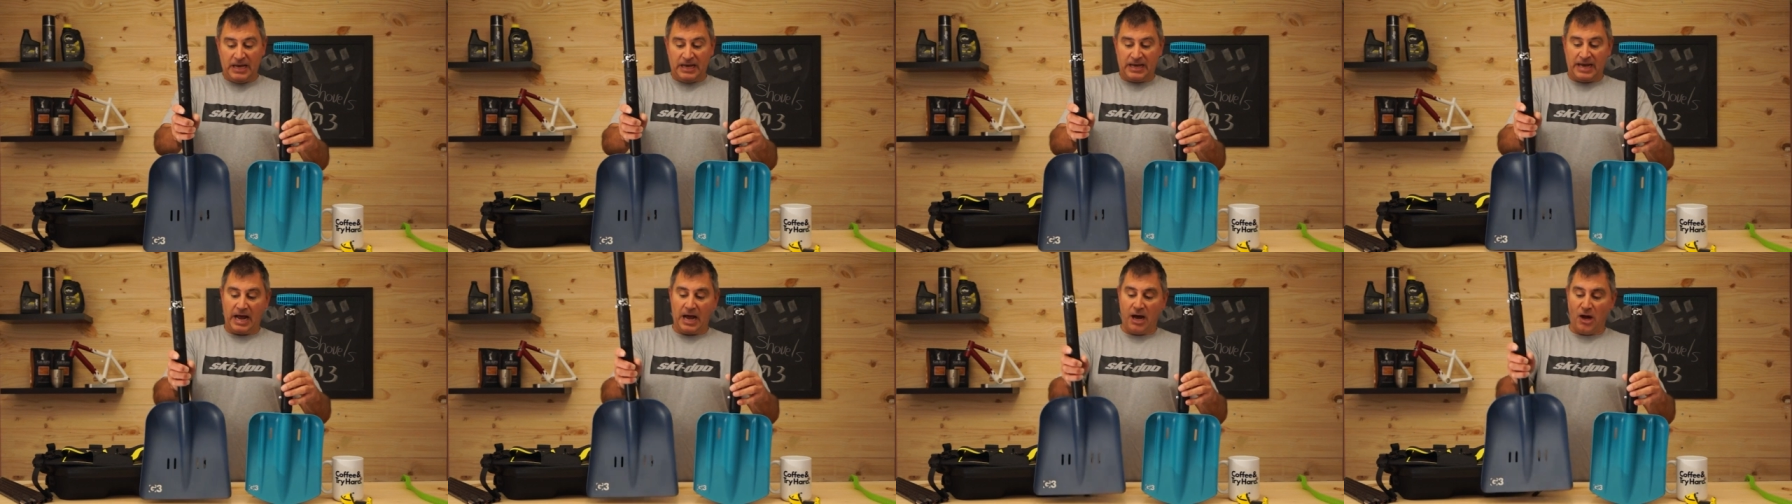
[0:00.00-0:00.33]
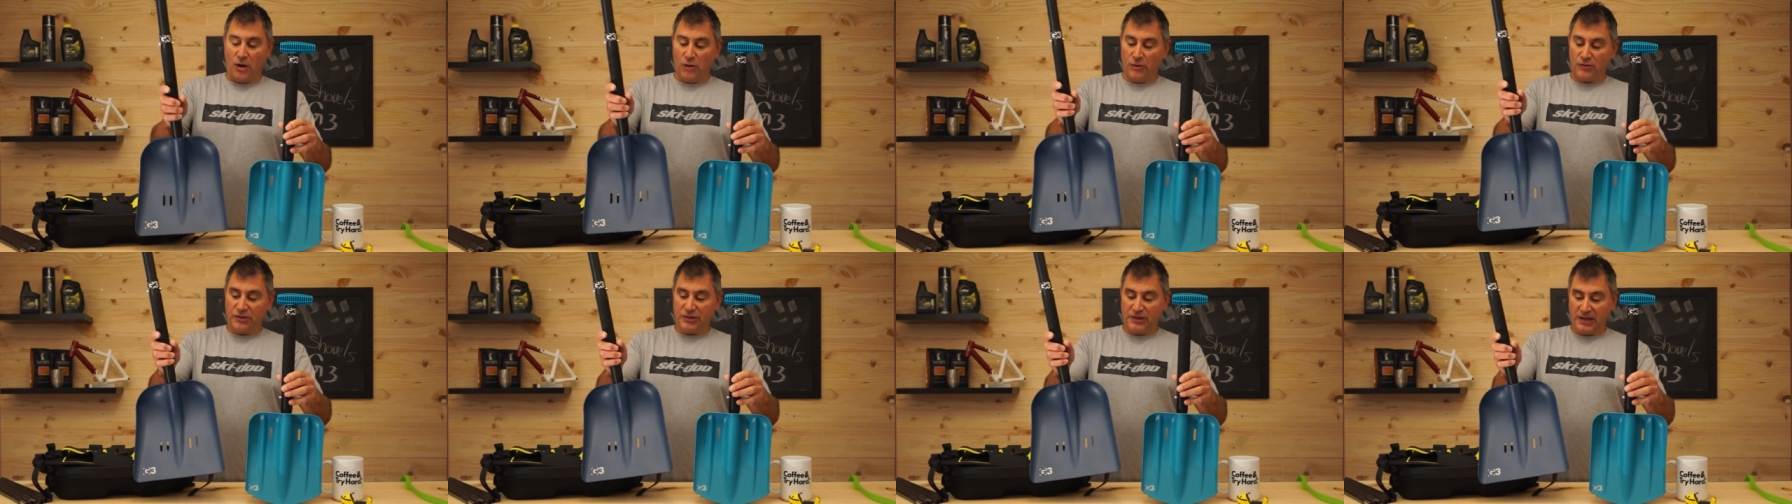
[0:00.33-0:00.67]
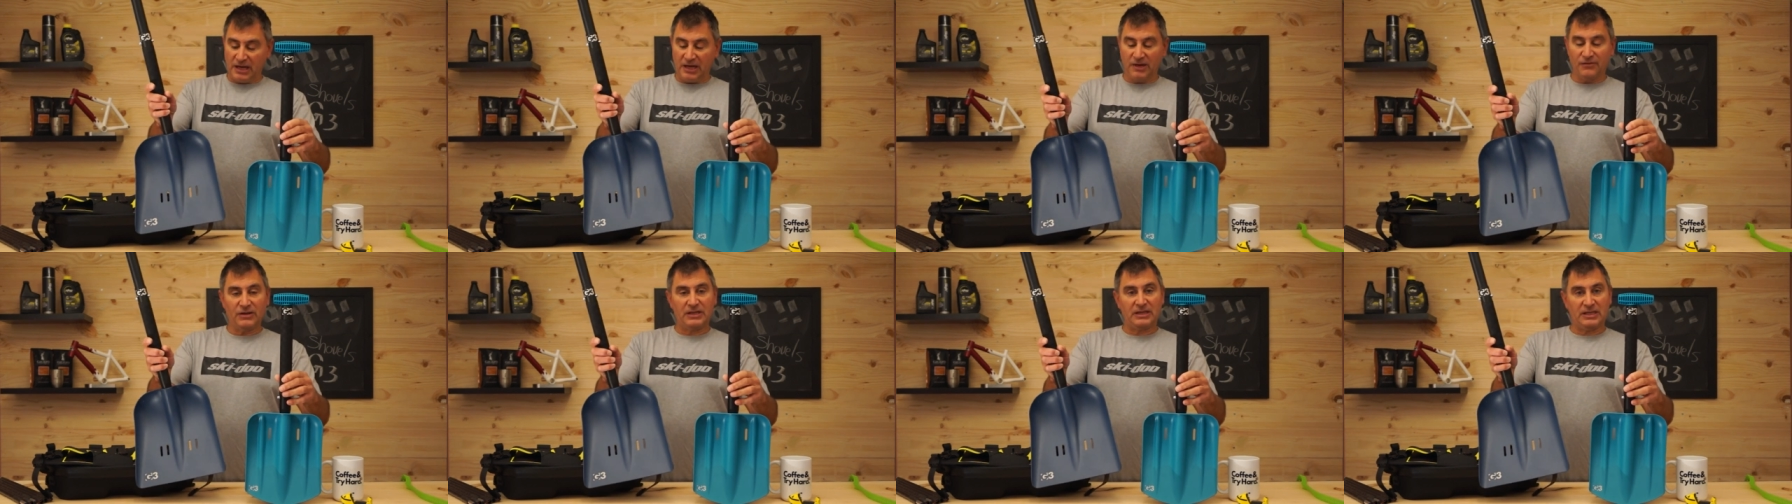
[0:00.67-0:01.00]
Now
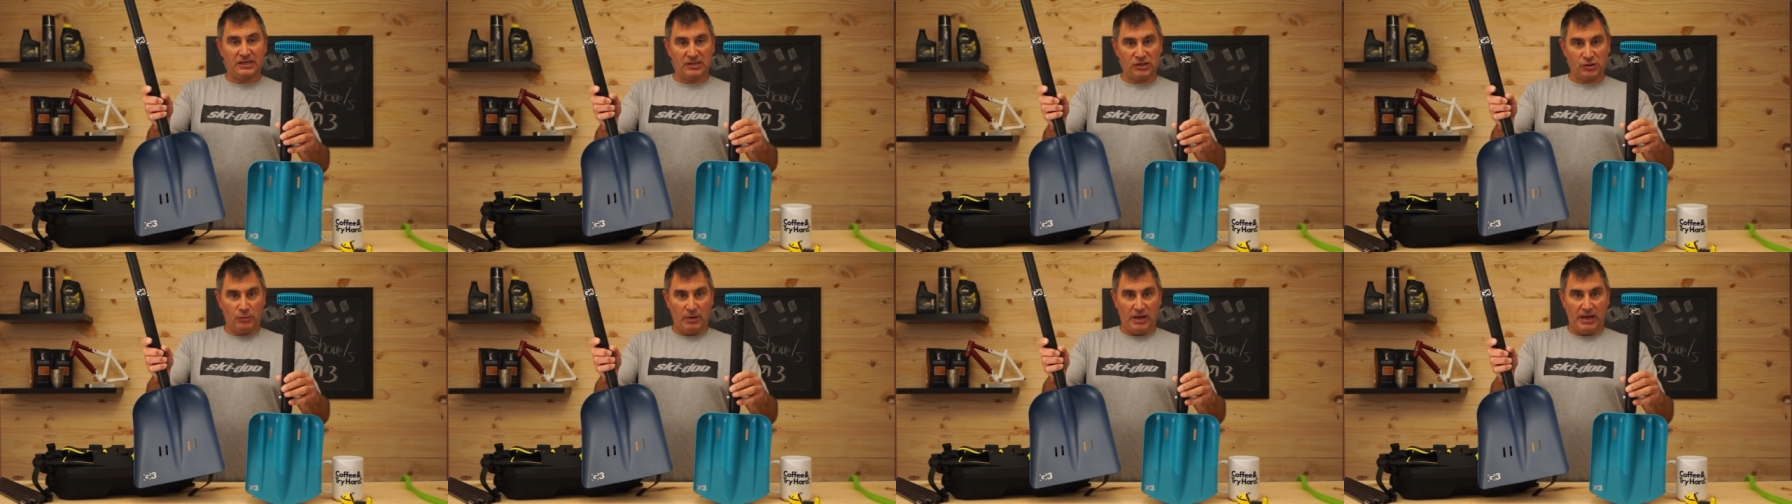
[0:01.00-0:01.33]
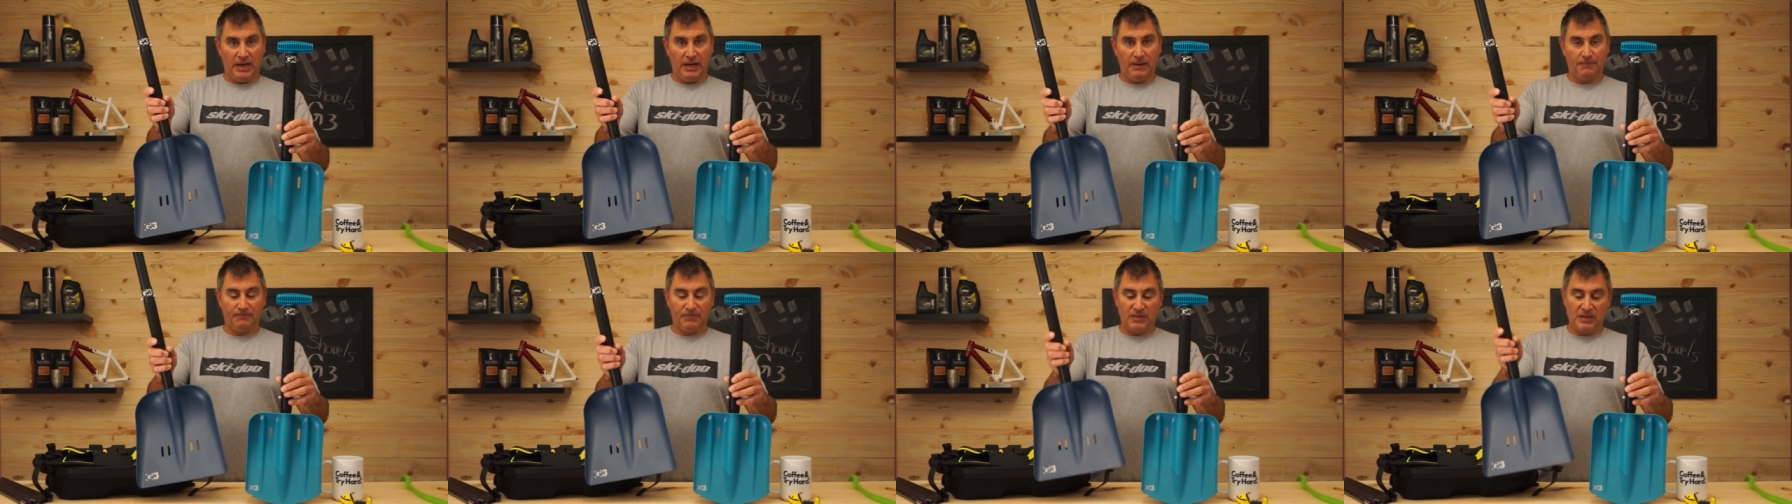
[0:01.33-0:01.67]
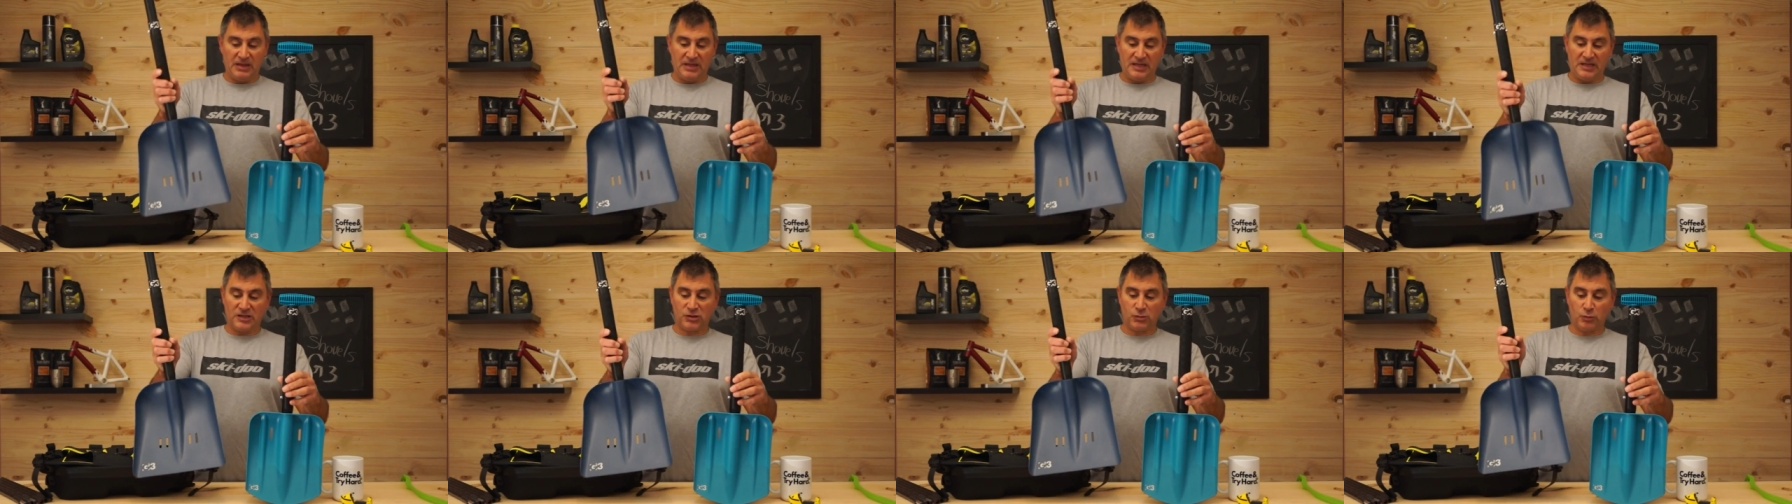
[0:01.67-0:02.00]
think of it this way,
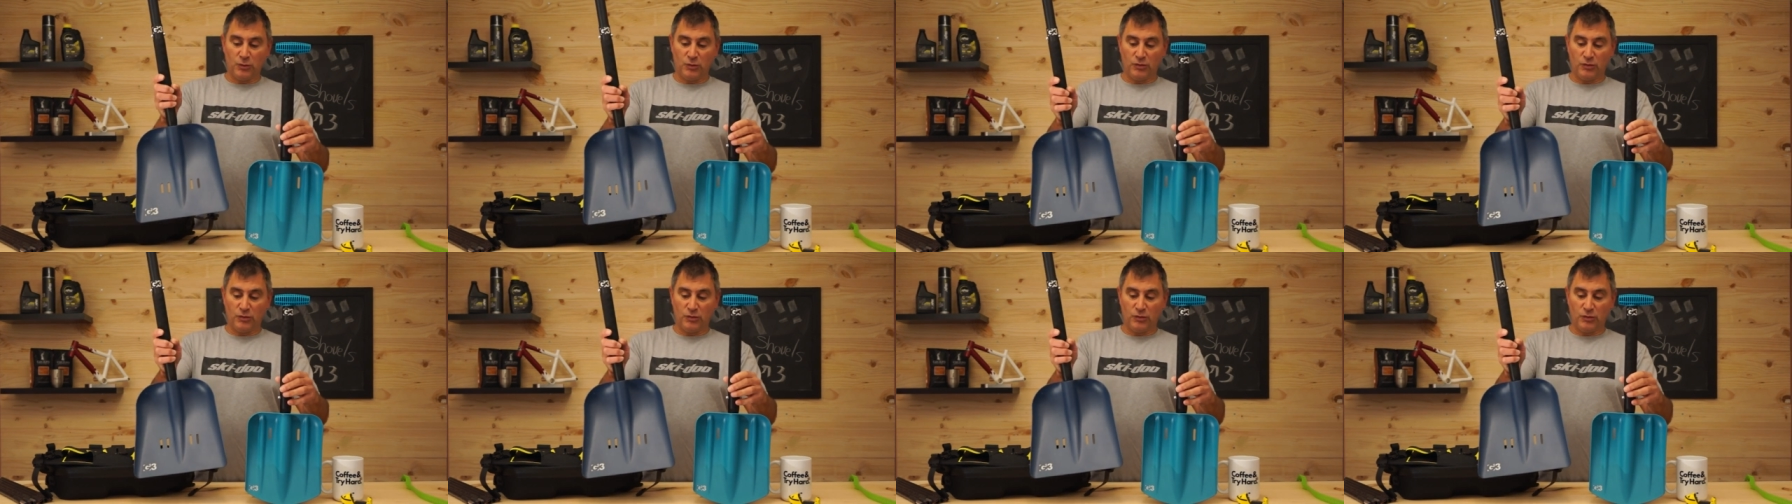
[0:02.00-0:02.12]
this